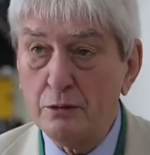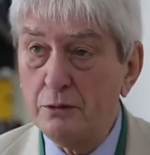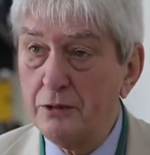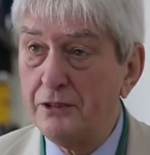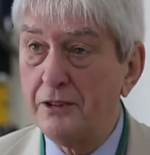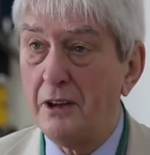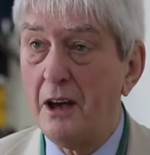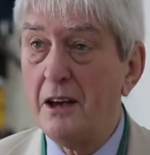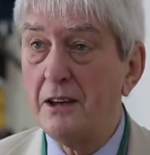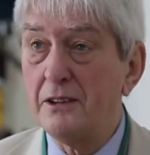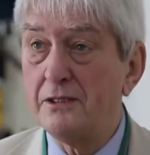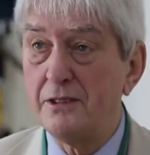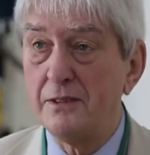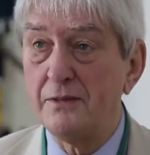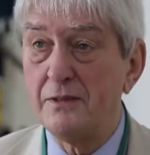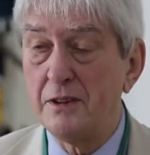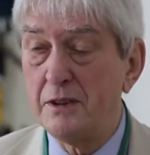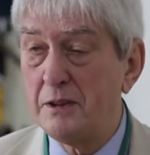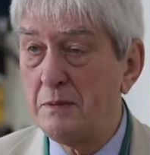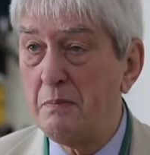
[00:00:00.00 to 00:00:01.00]
size
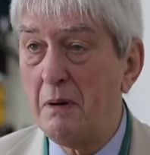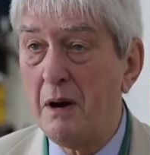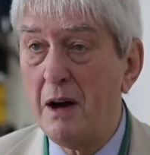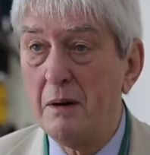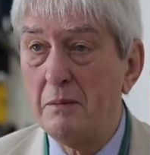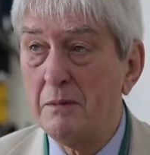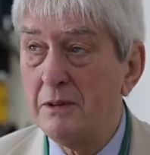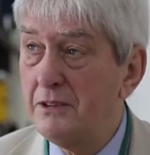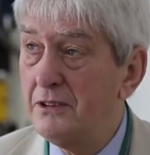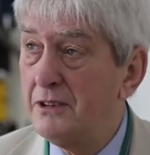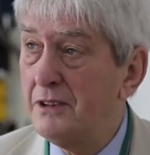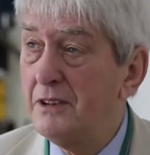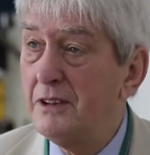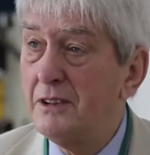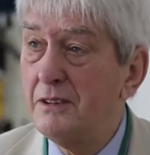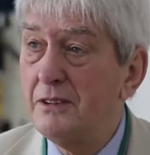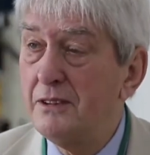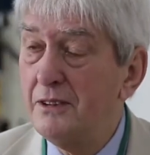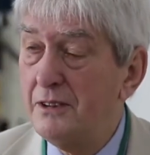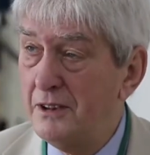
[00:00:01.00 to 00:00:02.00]
of the department in
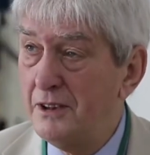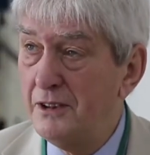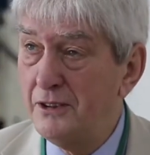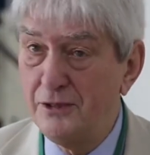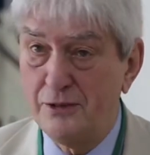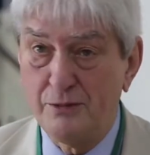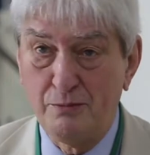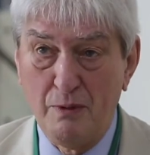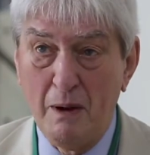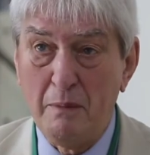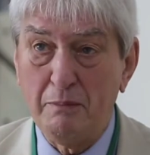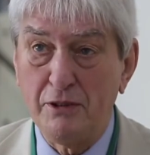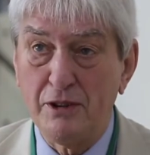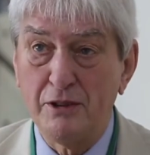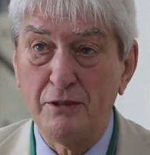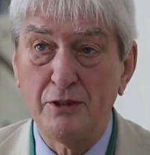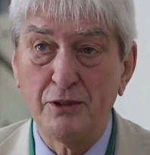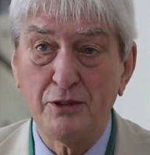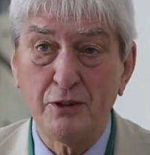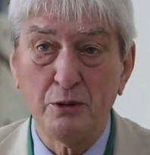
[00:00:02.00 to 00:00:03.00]
this
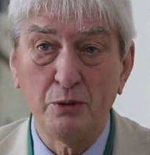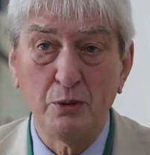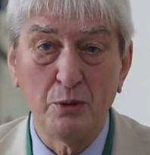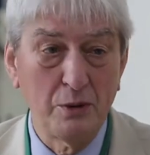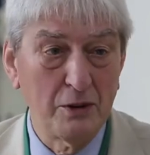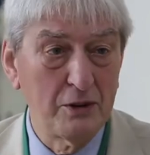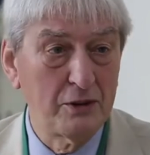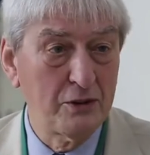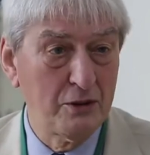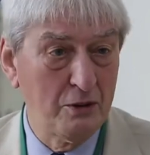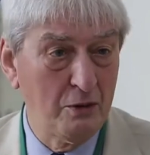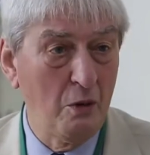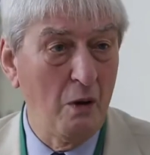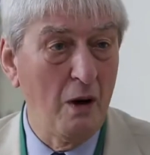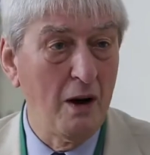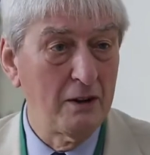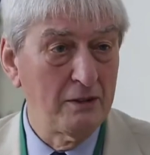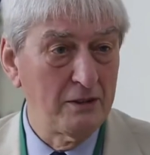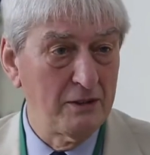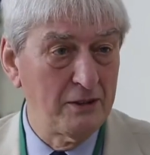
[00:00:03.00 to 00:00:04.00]
Repton school is
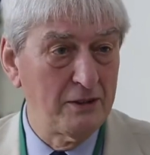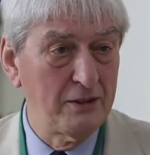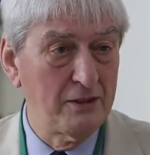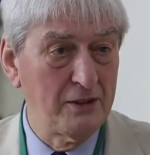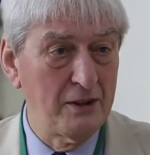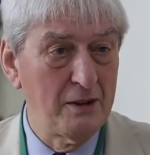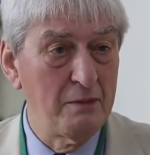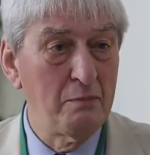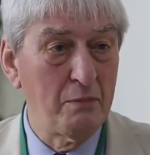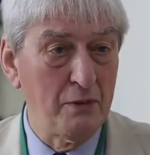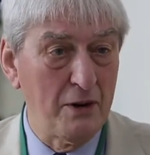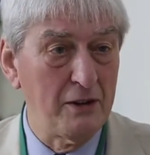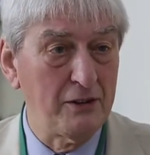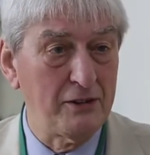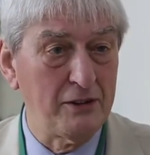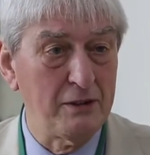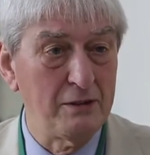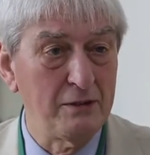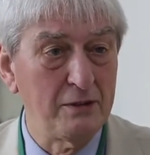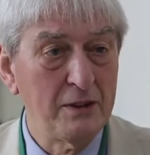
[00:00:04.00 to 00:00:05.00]
quite
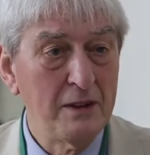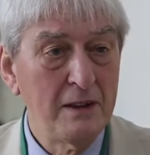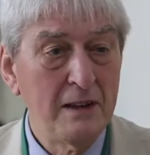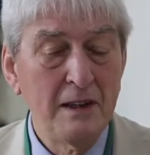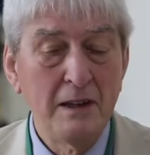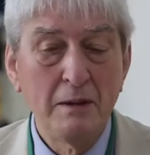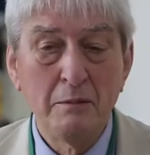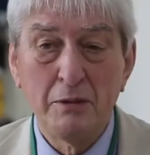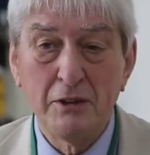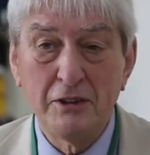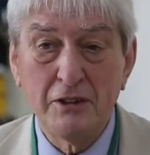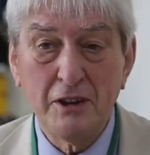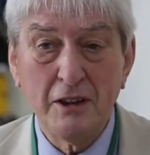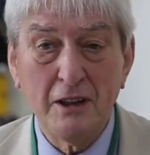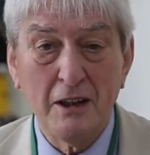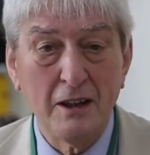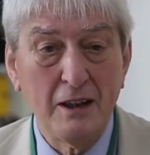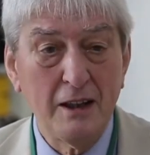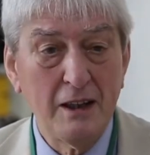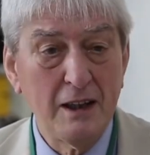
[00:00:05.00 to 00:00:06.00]
impressive,
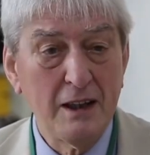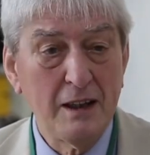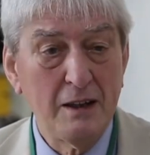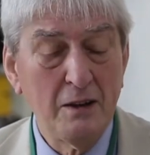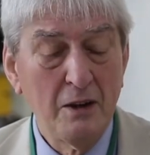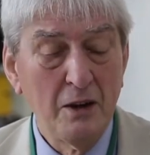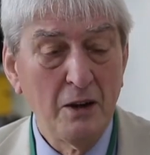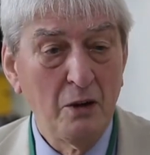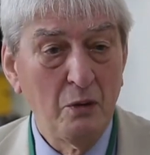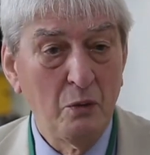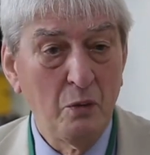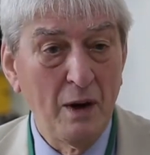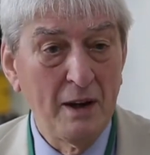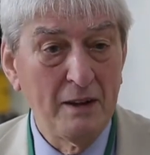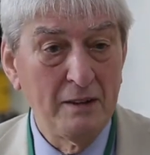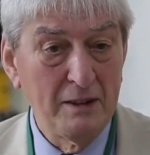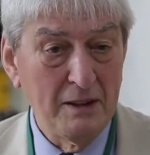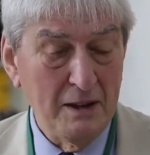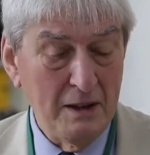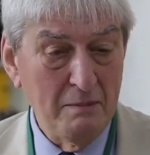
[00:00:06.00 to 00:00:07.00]
particularly
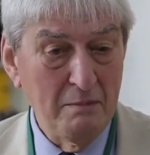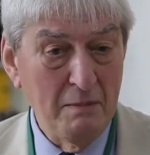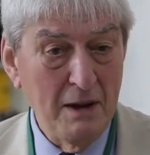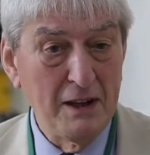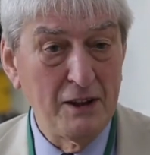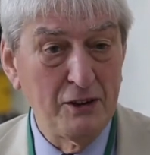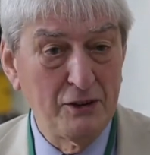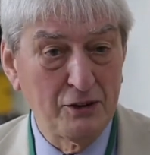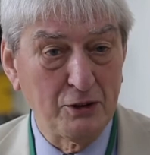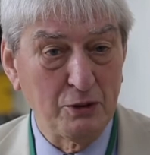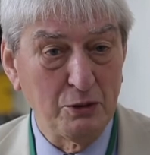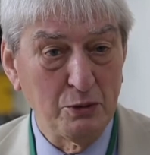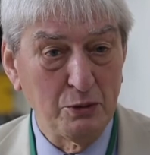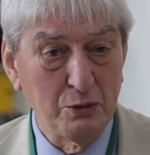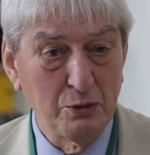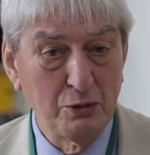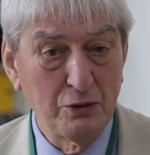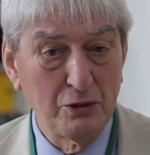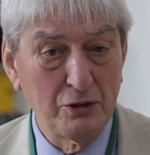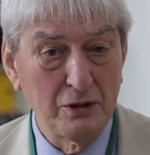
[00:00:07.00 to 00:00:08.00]
when in many
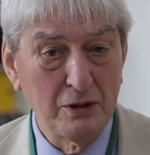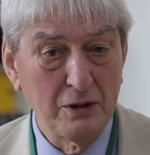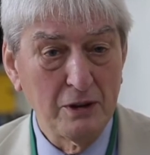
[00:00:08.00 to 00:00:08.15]
schools